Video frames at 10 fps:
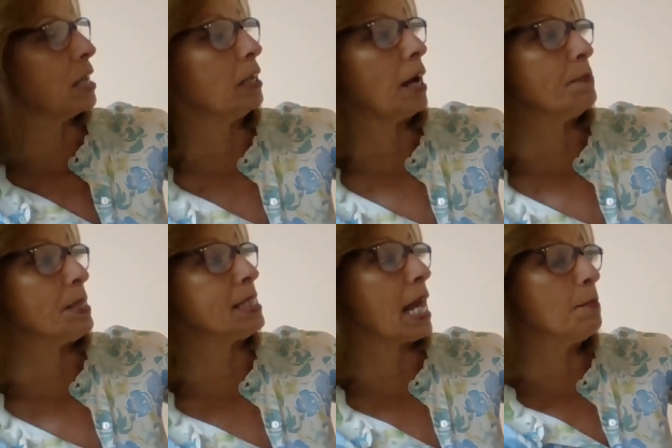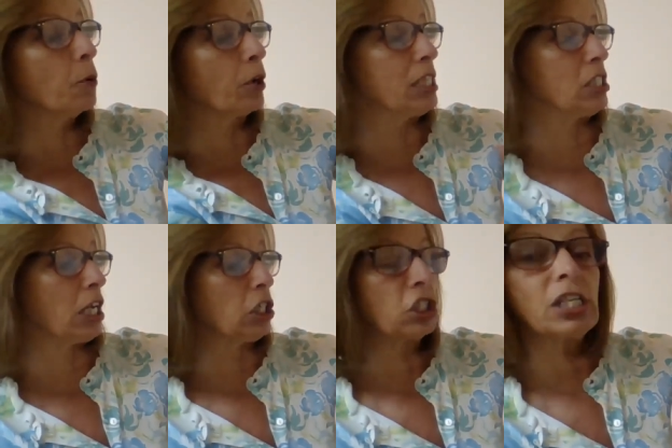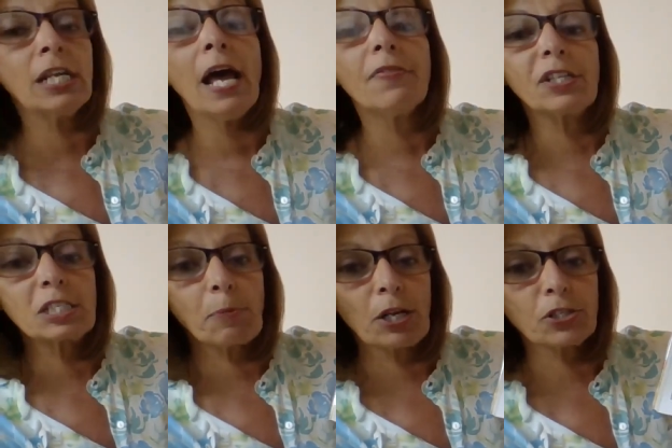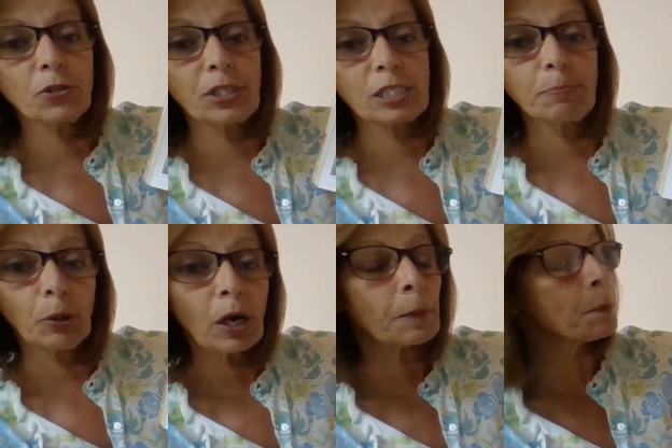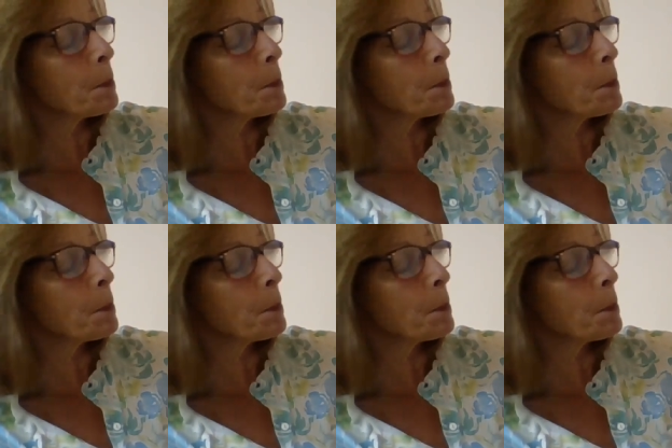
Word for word: that um, the same organization that sponsored this book